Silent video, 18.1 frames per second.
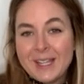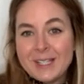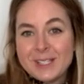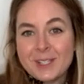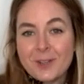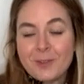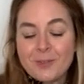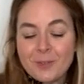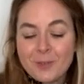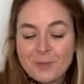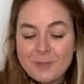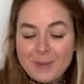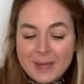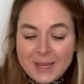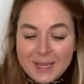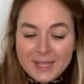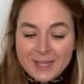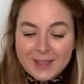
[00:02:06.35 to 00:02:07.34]
So for
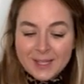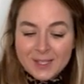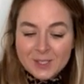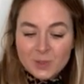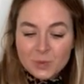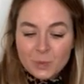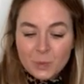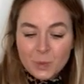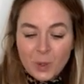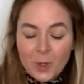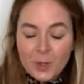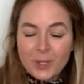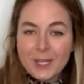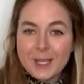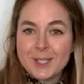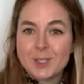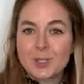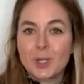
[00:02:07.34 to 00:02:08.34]
me, this one
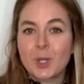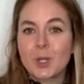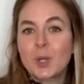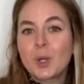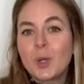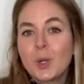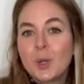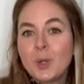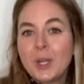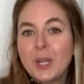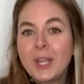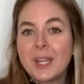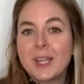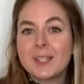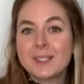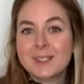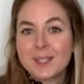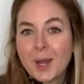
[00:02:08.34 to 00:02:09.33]
is cocooning,
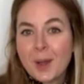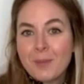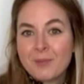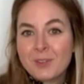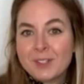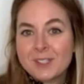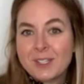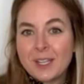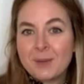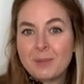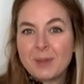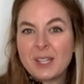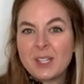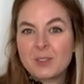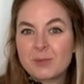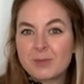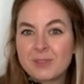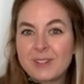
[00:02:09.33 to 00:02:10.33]
it's comforting, but
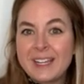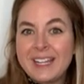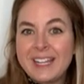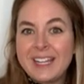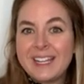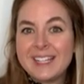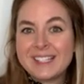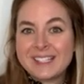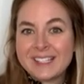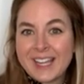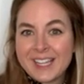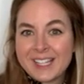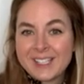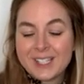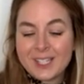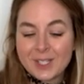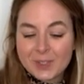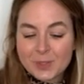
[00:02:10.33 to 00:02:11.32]
it's really
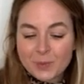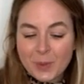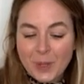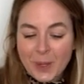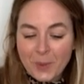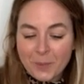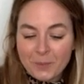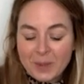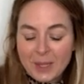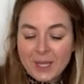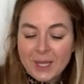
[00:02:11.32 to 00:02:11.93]
sexy as well.